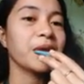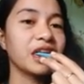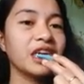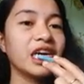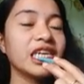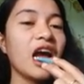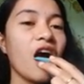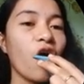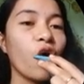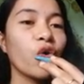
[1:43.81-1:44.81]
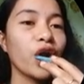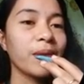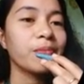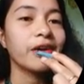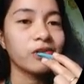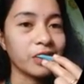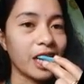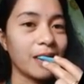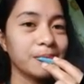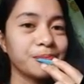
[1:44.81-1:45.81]
period or
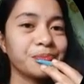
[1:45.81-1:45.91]
program.